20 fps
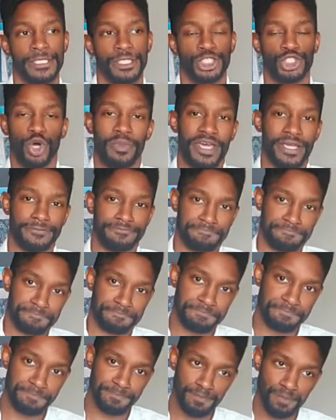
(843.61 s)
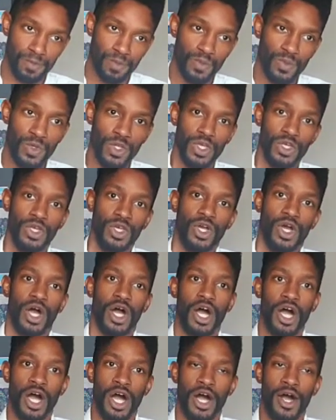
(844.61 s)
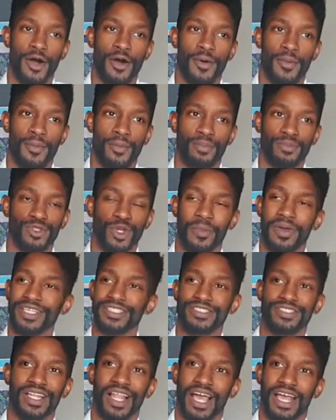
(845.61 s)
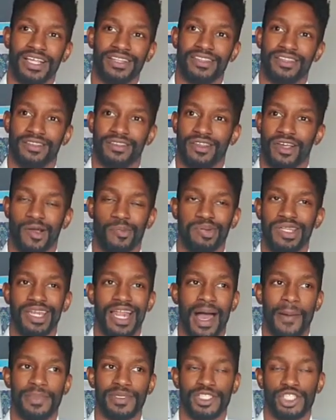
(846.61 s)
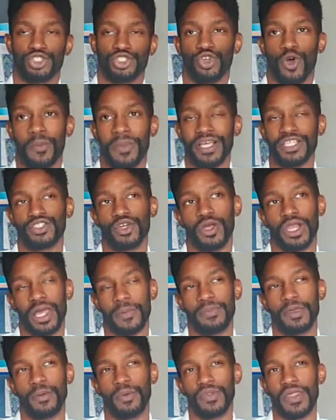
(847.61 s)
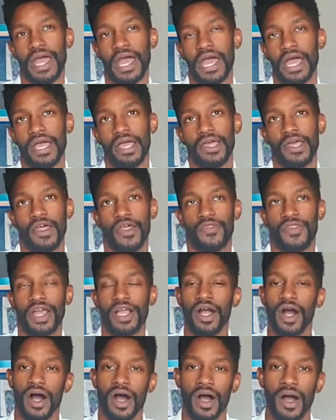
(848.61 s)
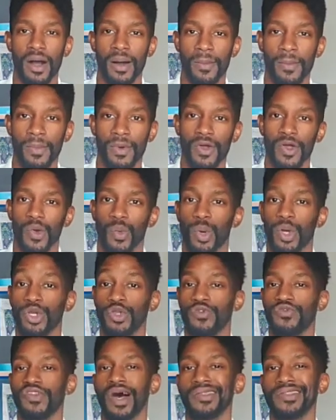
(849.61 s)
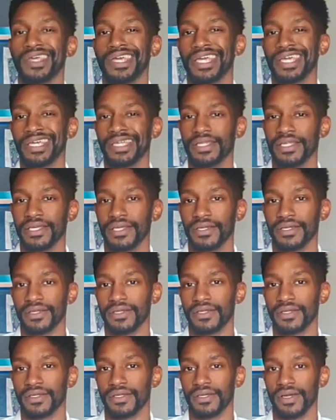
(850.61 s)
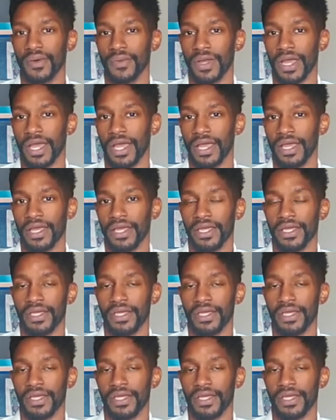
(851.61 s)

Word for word: Soulmate. Um, soulmate like the complete opposite. Soulmates are like people that they come when you've done the healing, okay?